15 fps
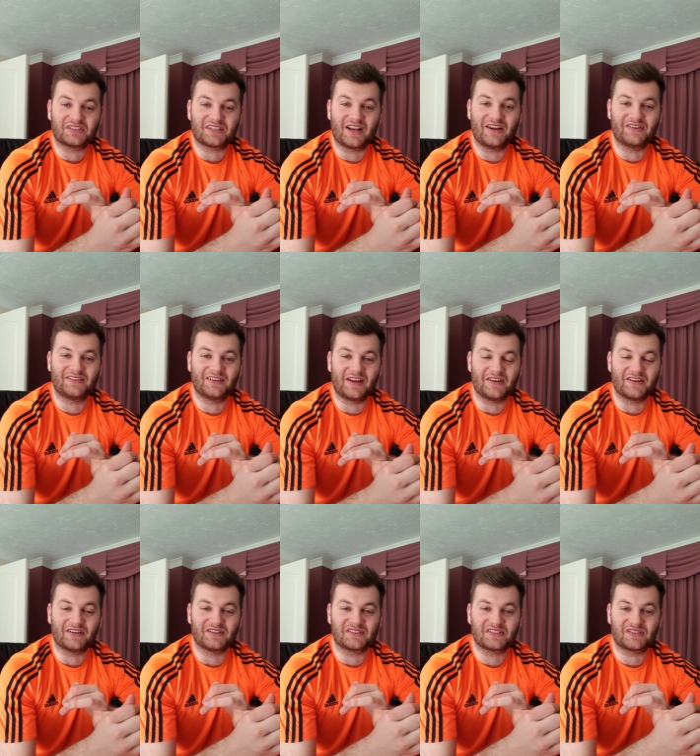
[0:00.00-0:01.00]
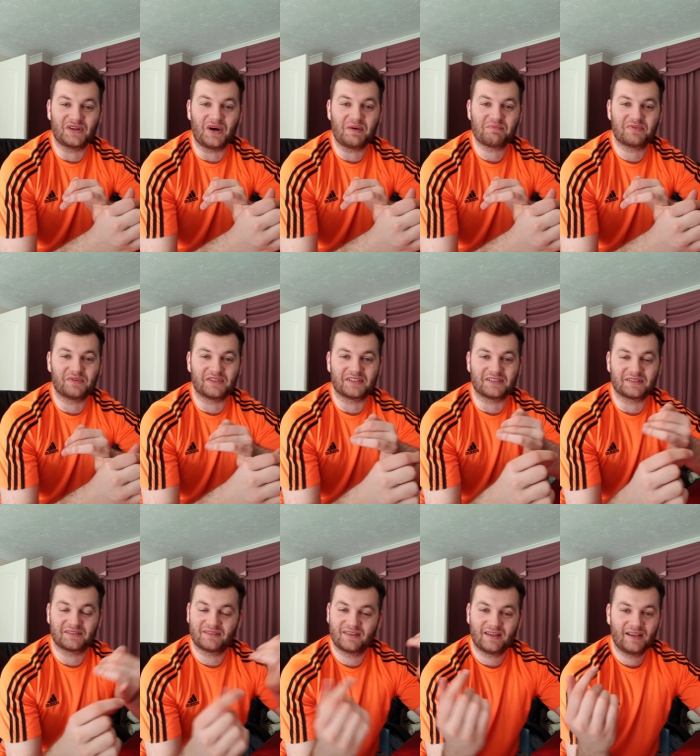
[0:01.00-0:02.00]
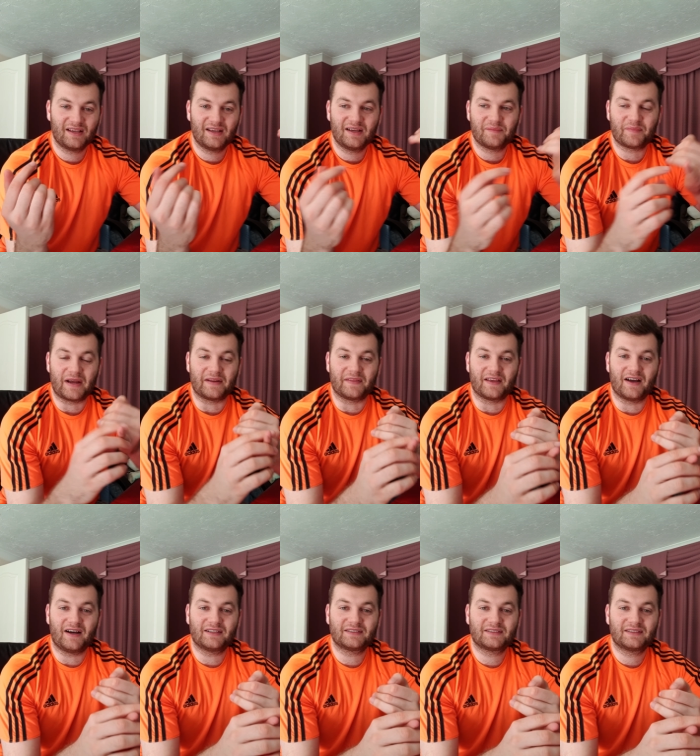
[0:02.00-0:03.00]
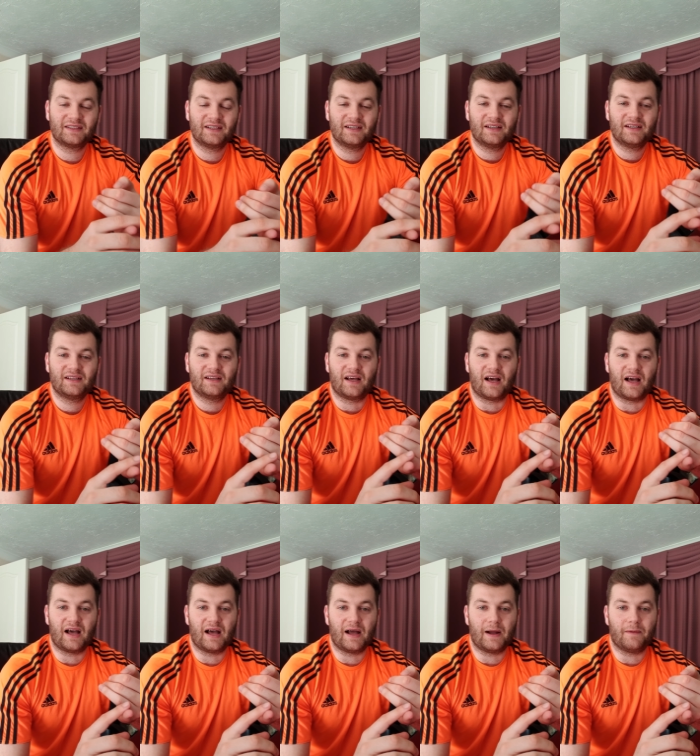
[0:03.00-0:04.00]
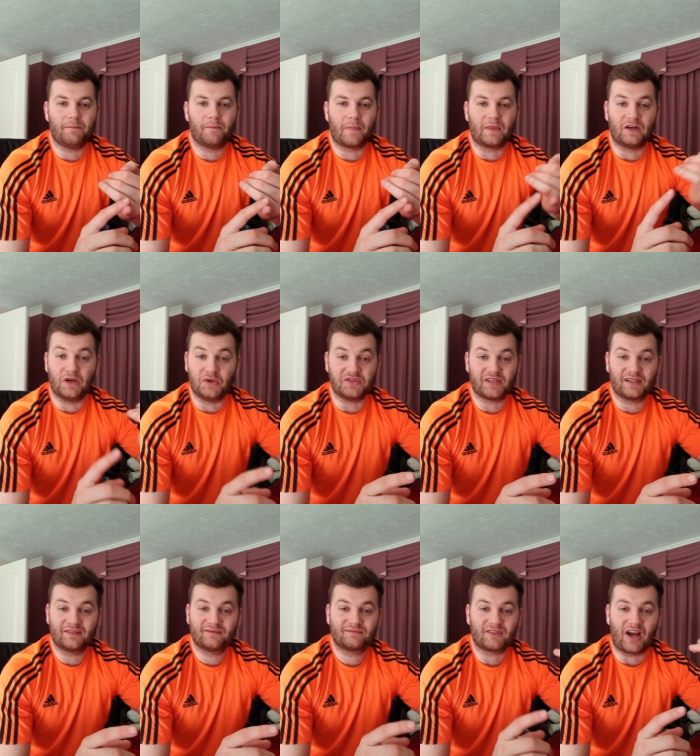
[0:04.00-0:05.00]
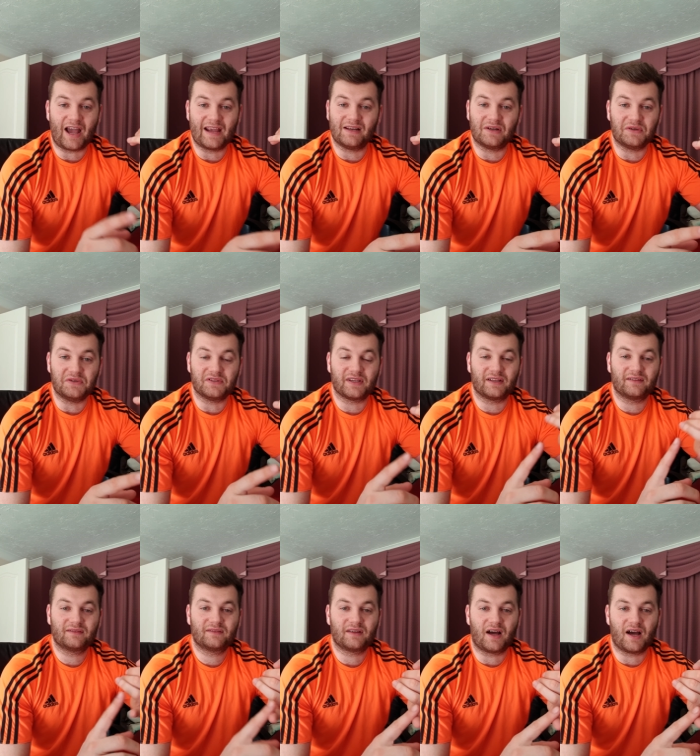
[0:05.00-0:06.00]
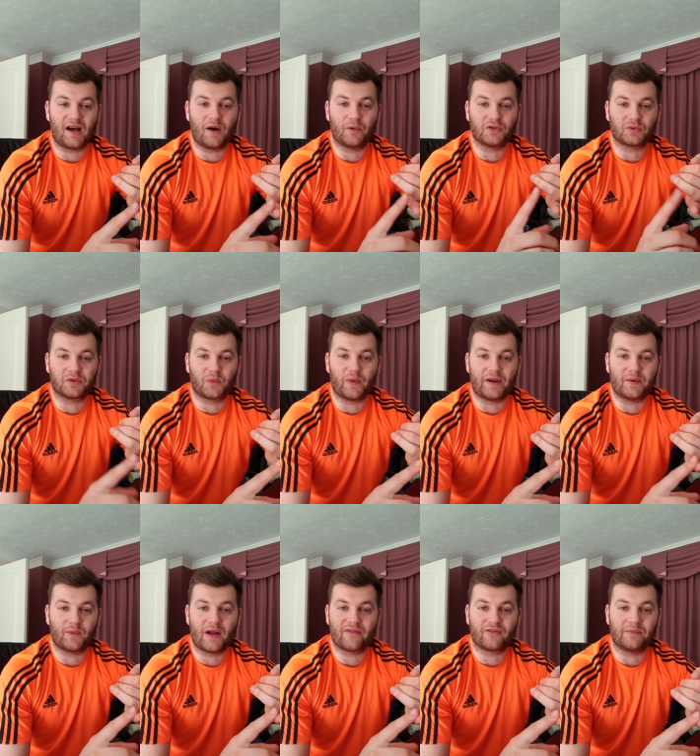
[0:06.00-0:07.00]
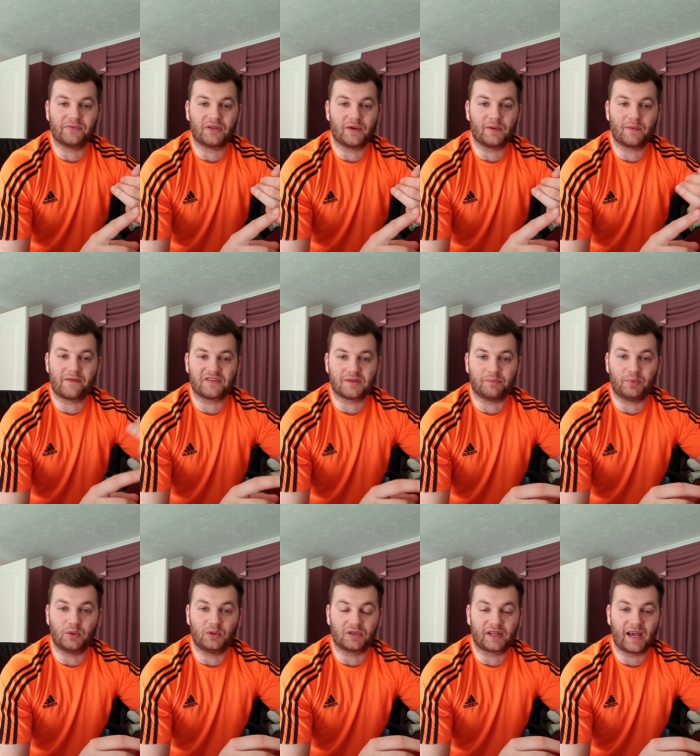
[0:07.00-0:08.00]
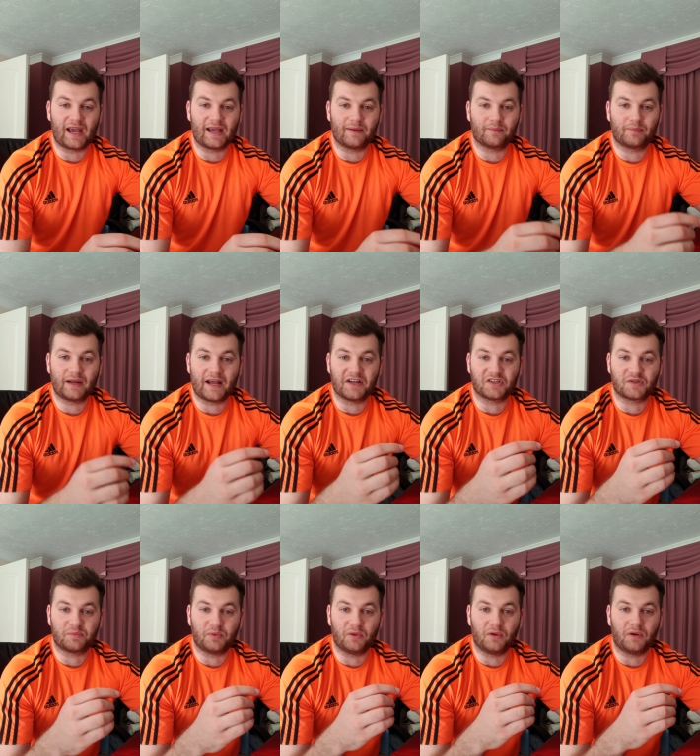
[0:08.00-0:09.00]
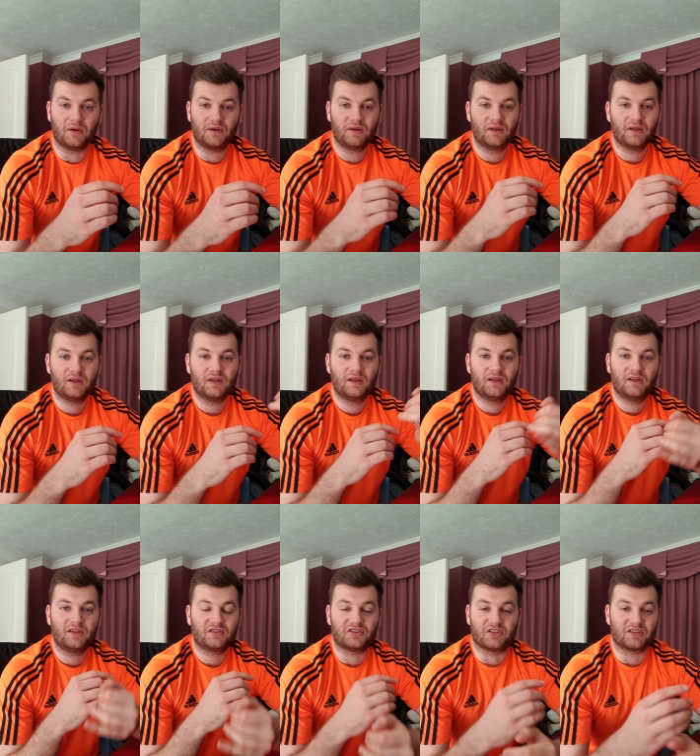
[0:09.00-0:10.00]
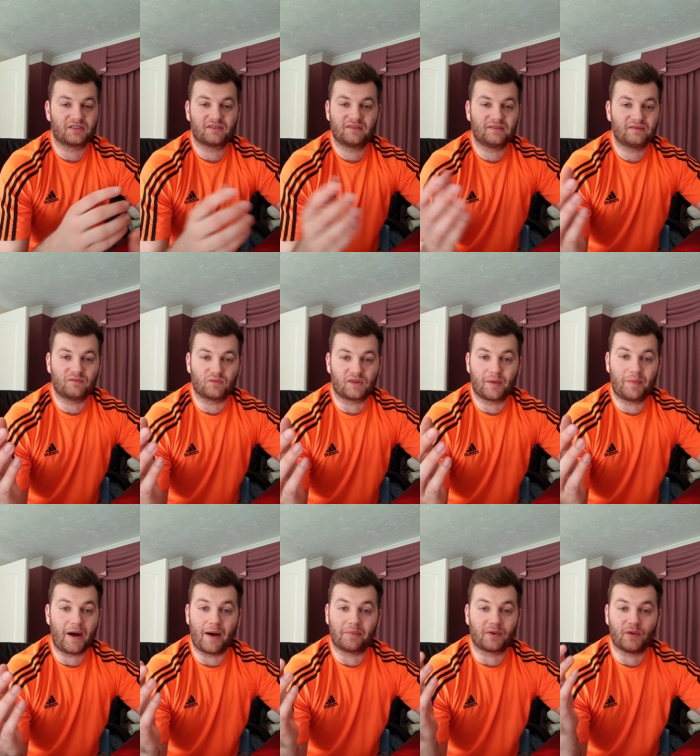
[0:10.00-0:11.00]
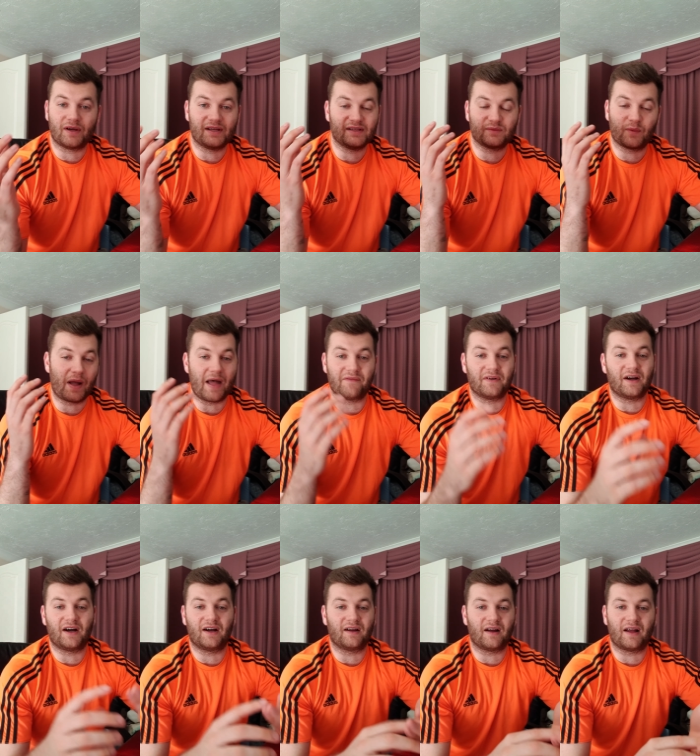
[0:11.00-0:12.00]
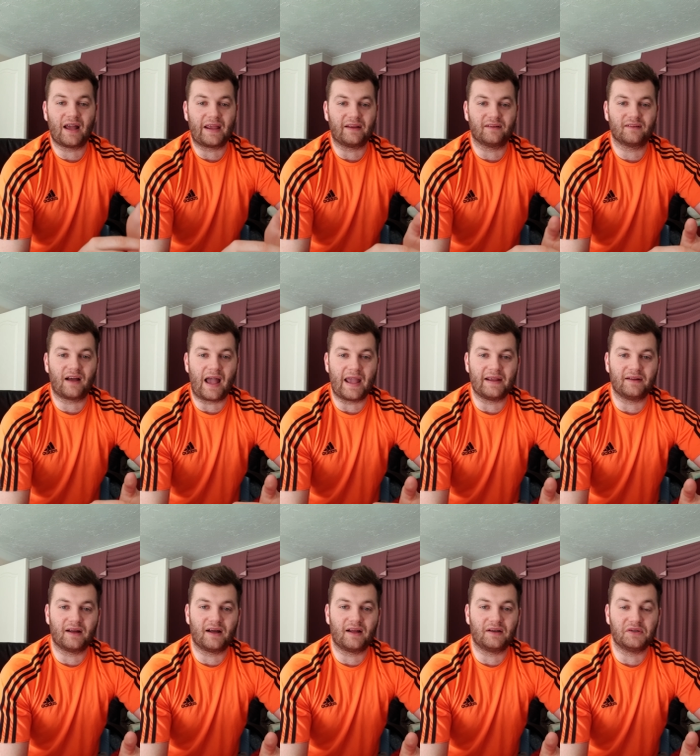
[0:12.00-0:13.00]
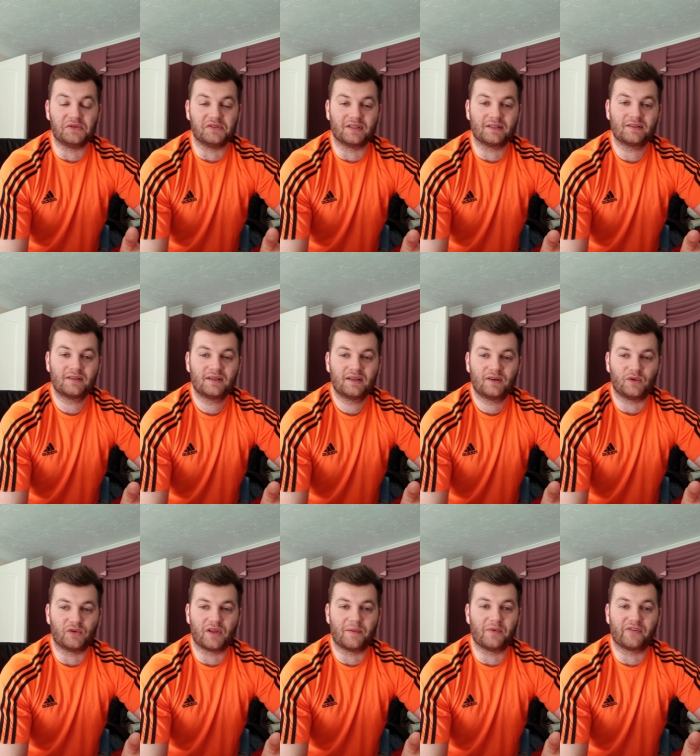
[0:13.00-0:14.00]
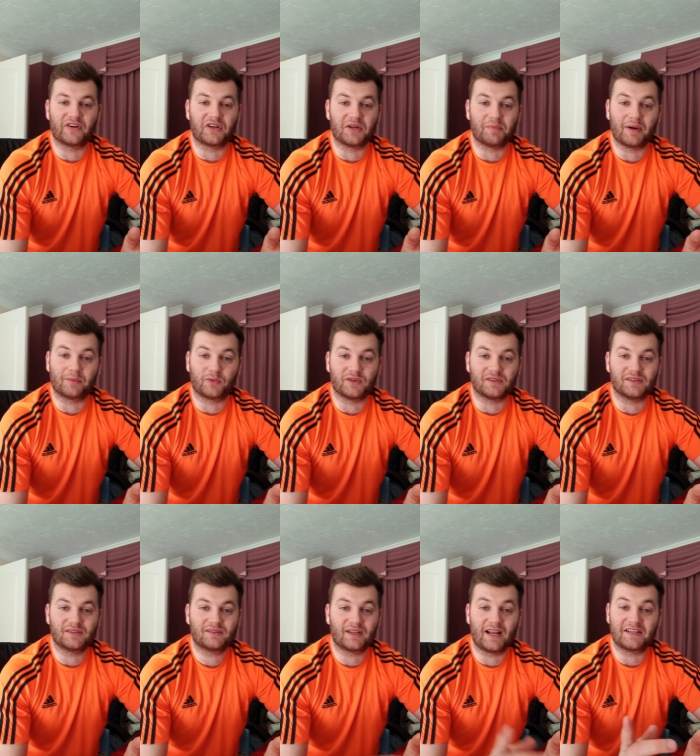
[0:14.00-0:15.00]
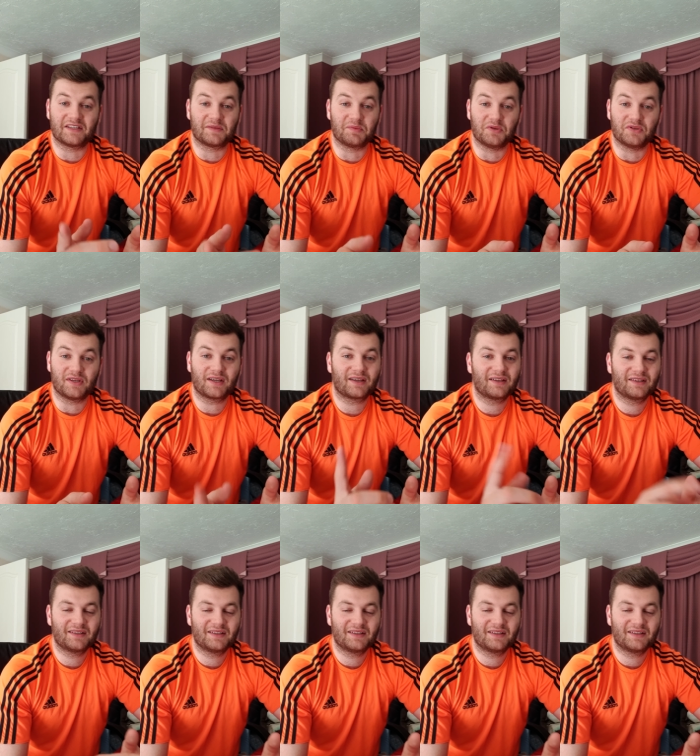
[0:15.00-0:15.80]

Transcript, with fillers: slow, now you got to stop, which is pain in the ass. Um, losing, I hate losing. I always want to win whatever I'm doing, whether it's a board game, playing sport just pub quiz, whatever. I hate I hate uh, losing, although I'm not very good at pub quizzes unless it's music.